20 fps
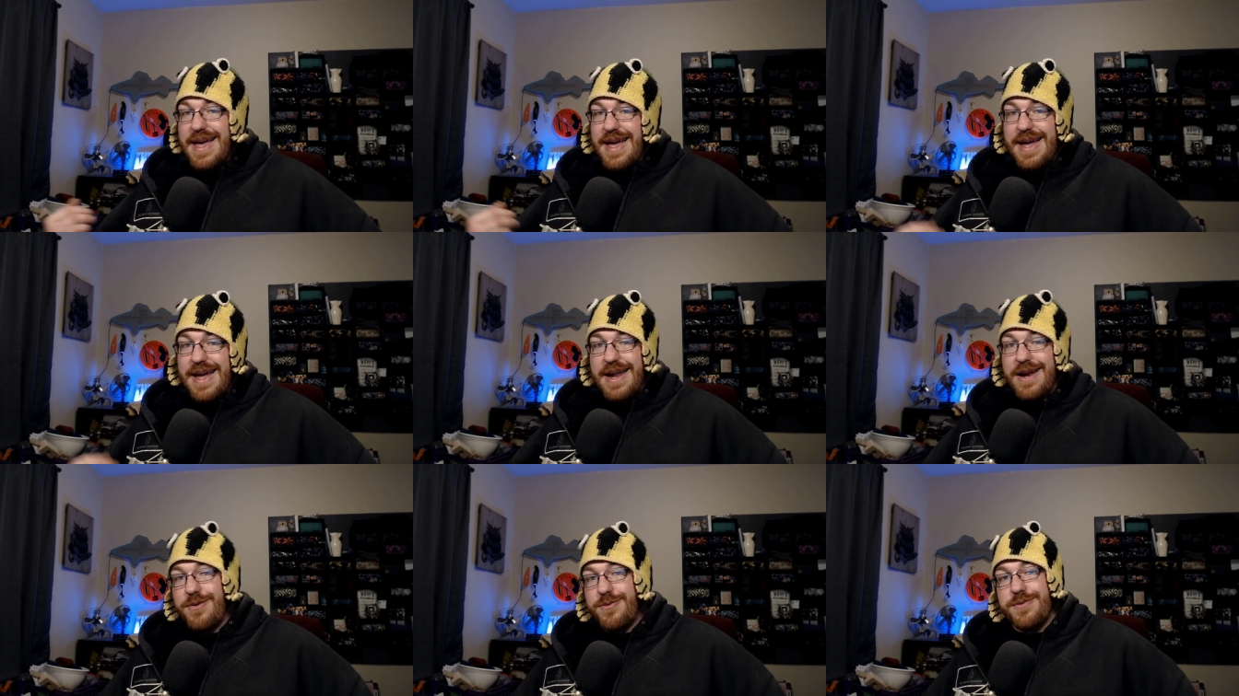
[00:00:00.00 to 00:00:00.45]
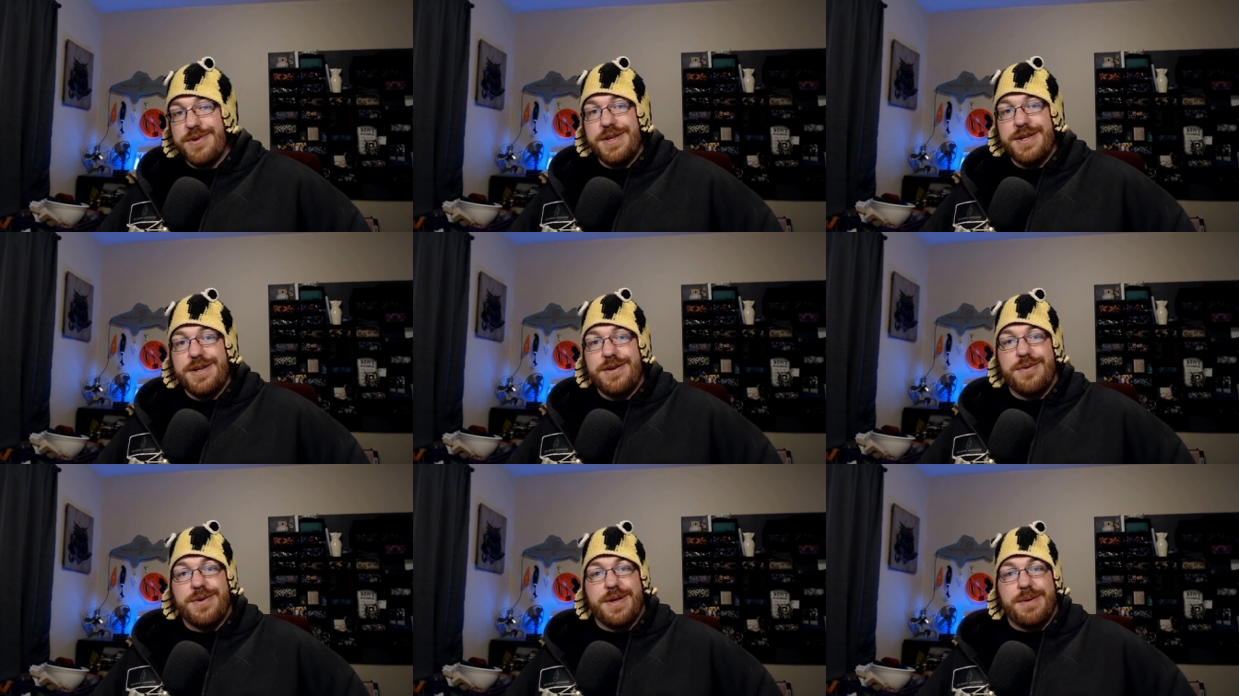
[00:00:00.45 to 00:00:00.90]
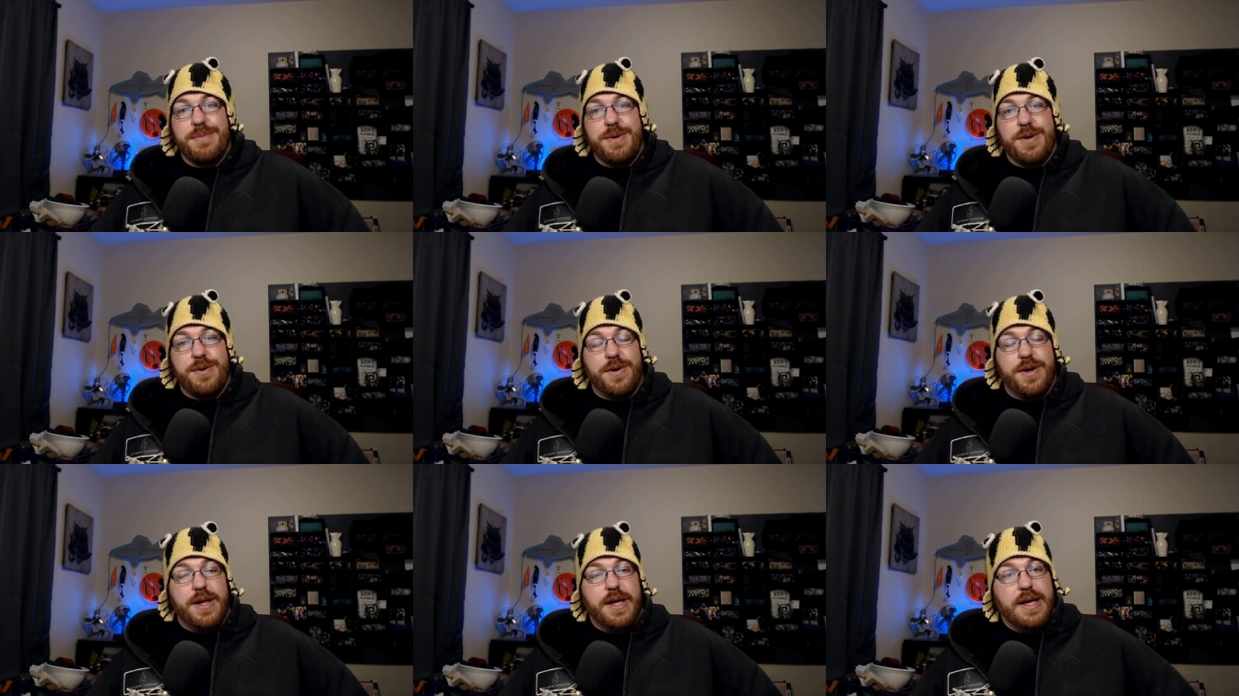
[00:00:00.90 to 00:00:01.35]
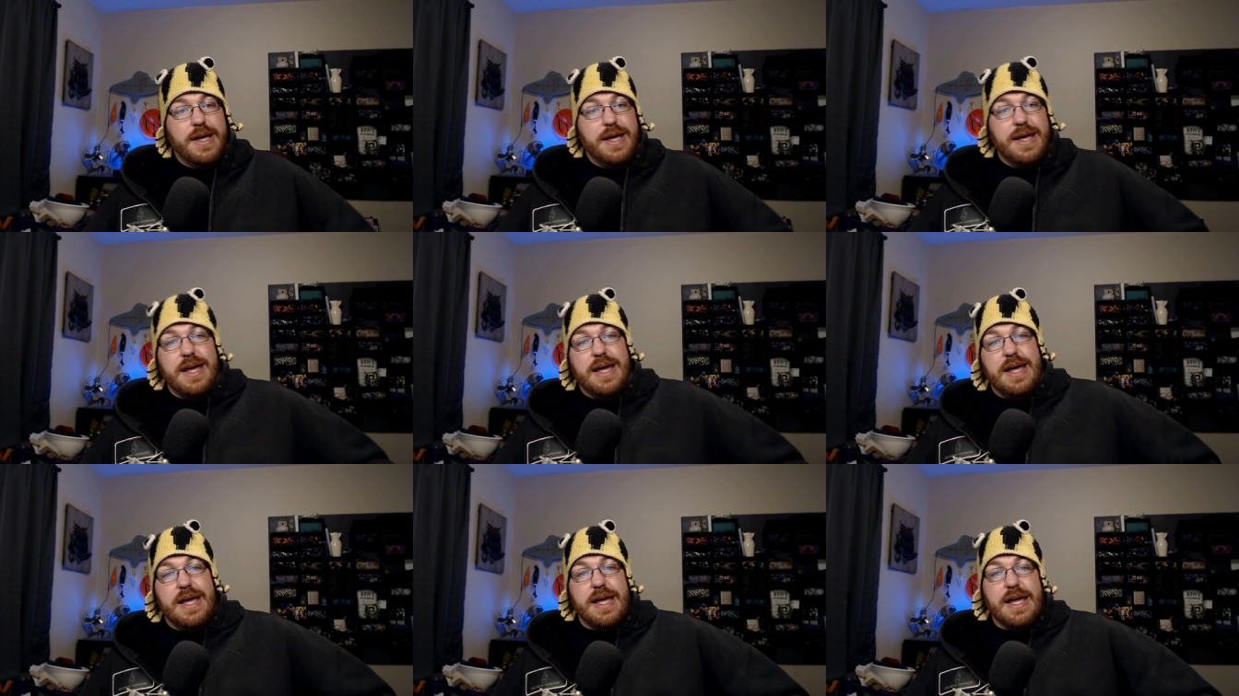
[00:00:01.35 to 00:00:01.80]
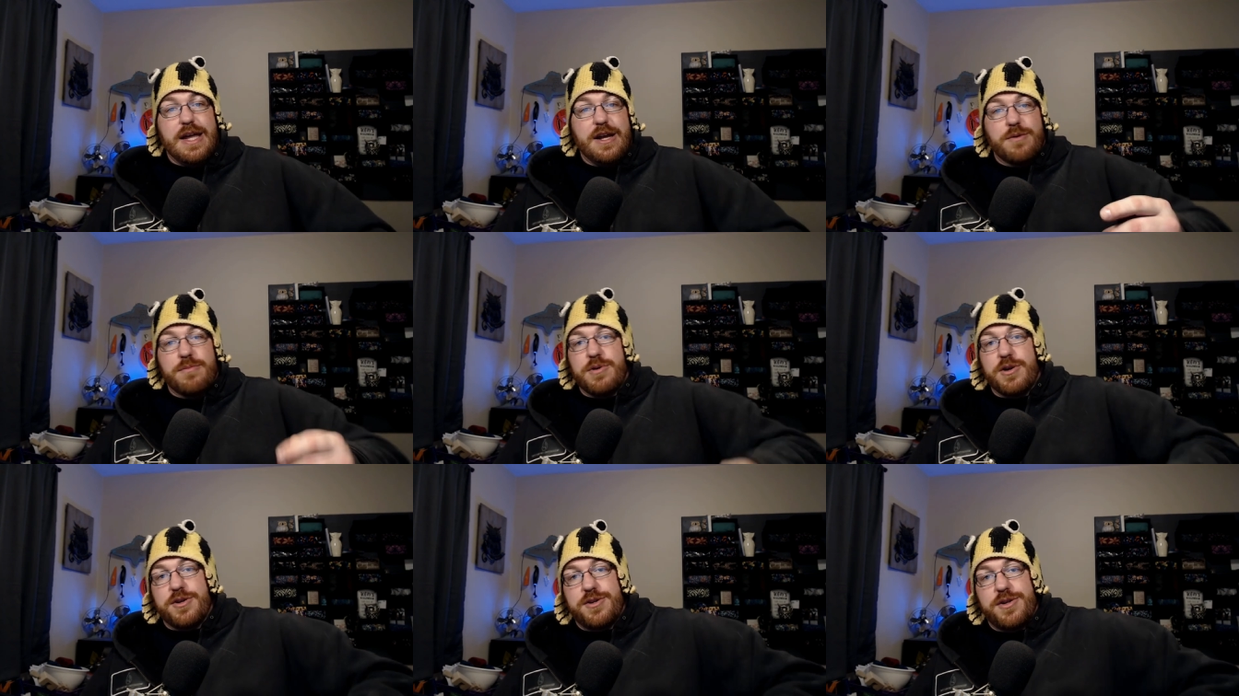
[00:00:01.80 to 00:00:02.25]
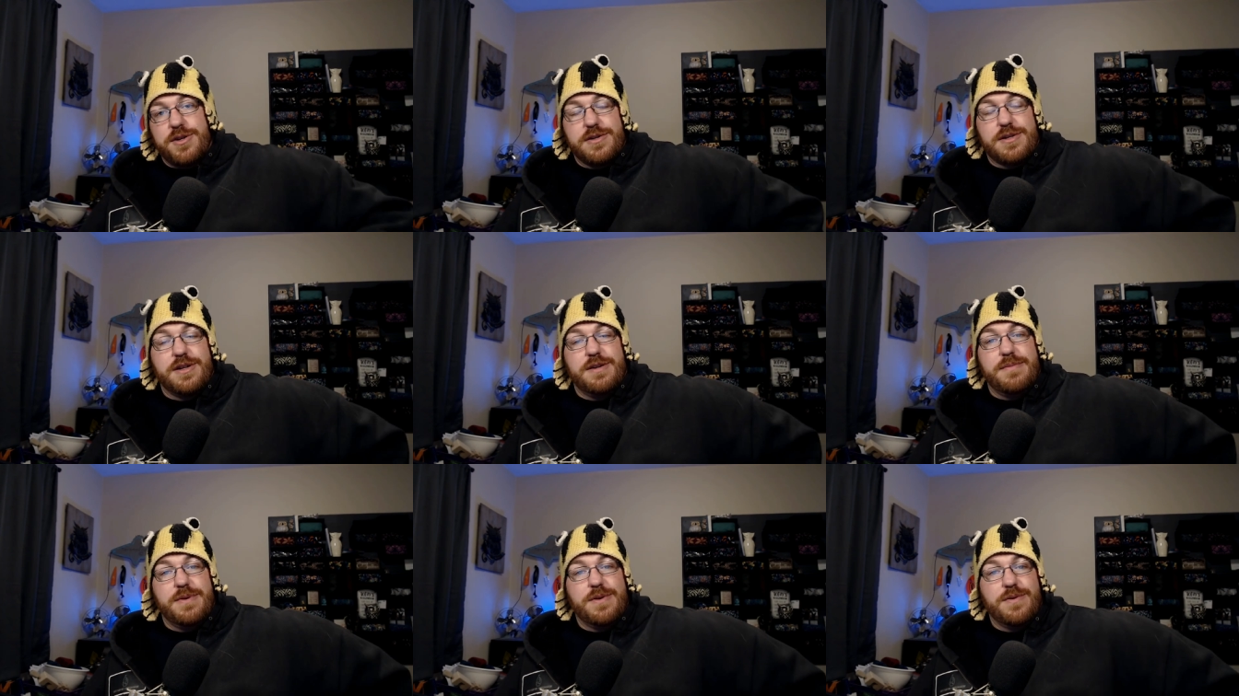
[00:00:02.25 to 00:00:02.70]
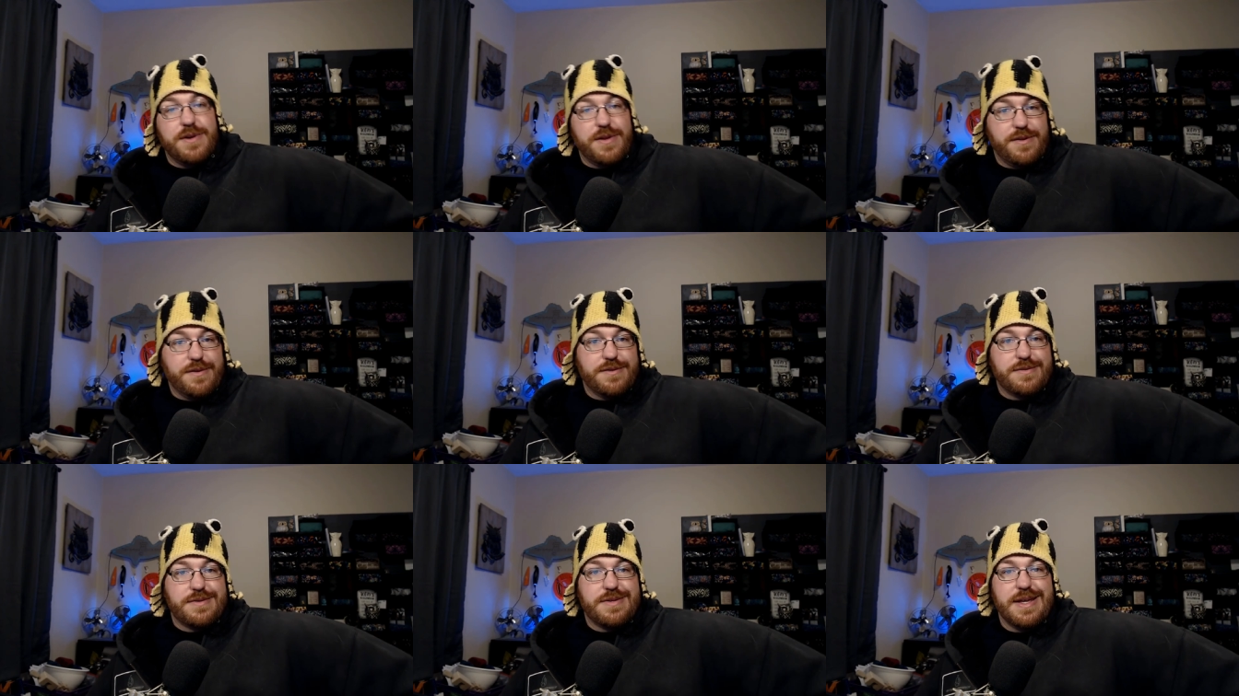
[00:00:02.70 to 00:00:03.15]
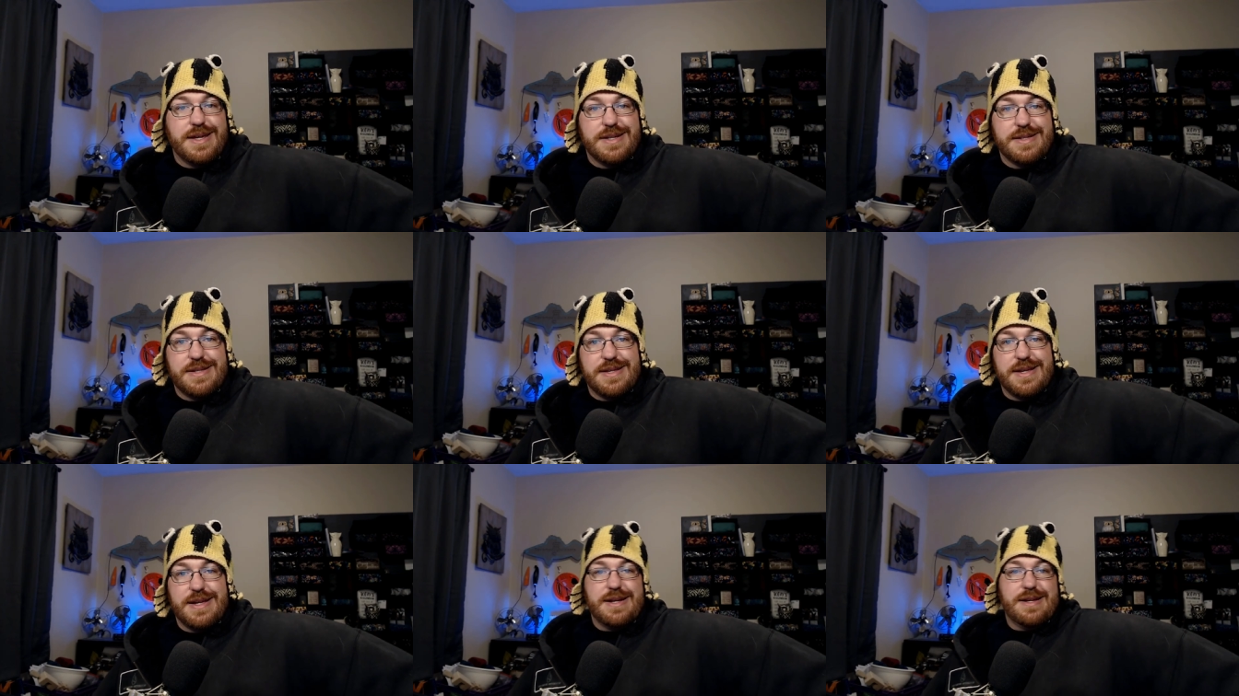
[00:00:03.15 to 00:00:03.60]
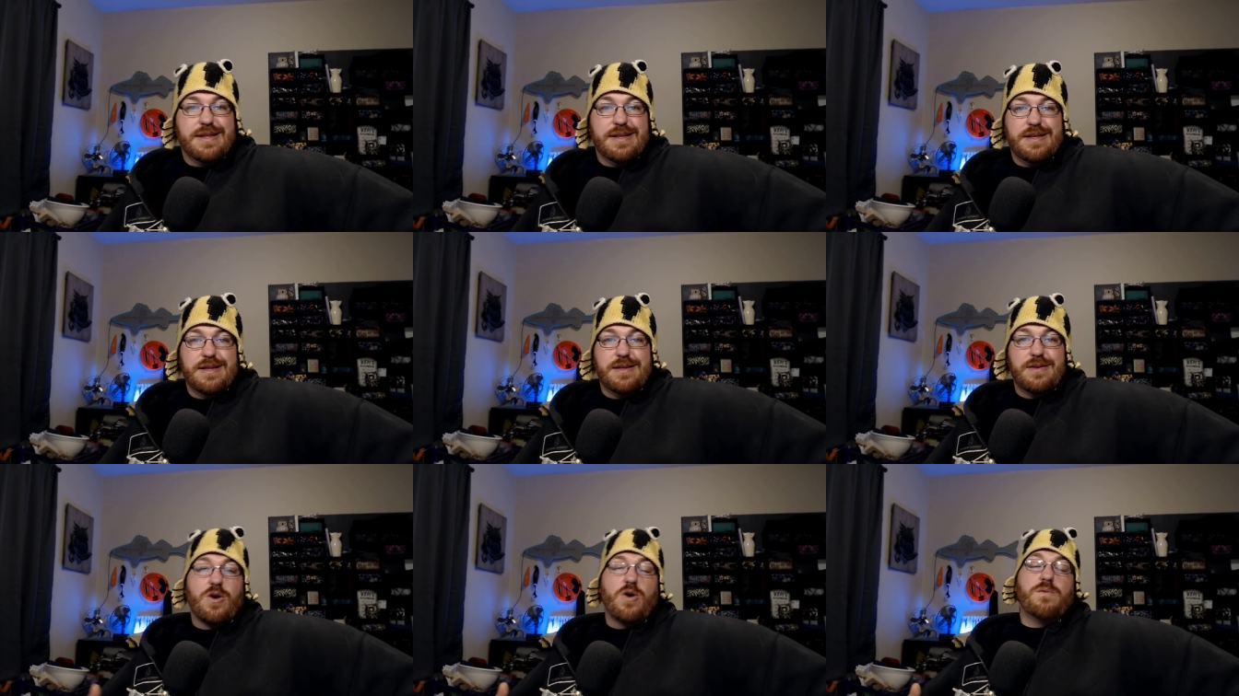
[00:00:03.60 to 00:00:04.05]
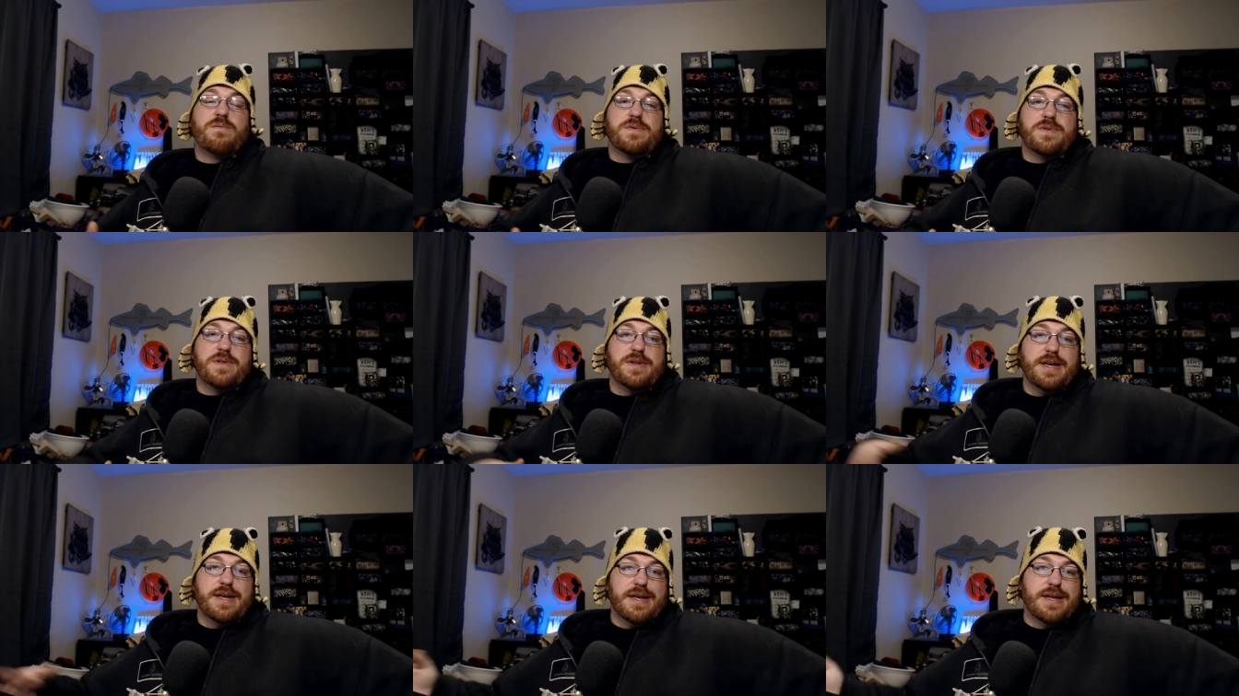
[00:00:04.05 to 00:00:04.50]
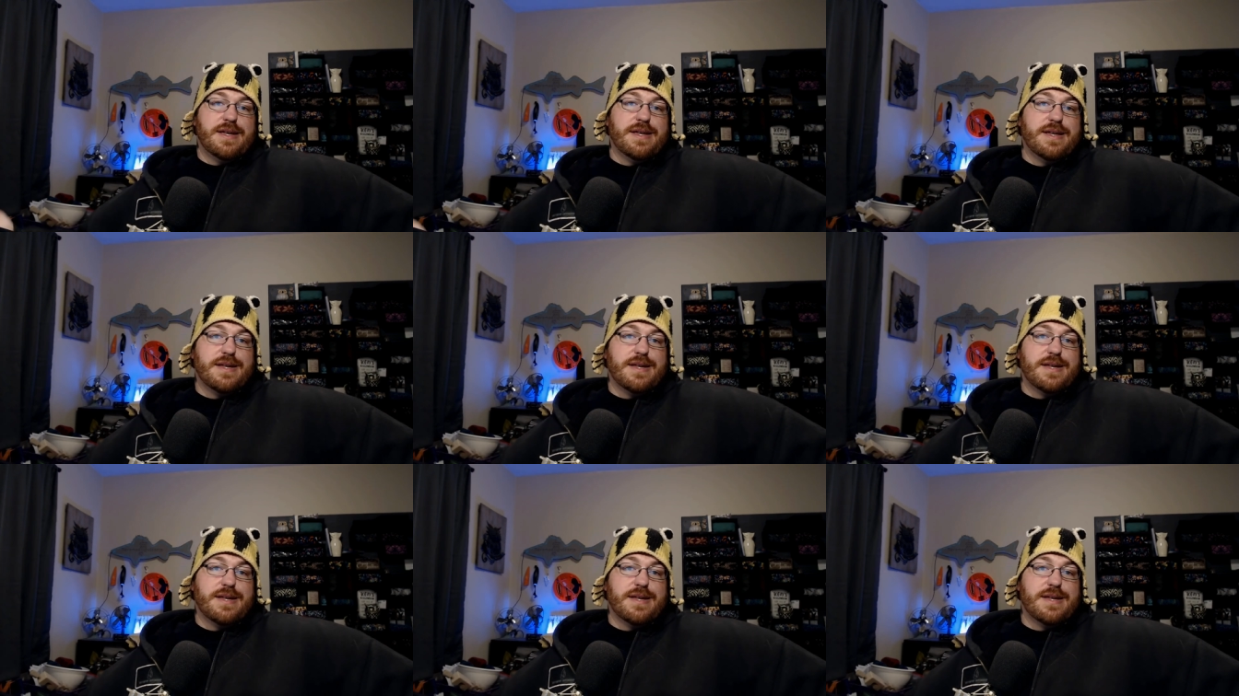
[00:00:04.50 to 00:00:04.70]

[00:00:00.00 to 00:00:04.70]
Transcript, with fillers: I don't really know what I'm doing airbrushing is going to be one of those things that hopefully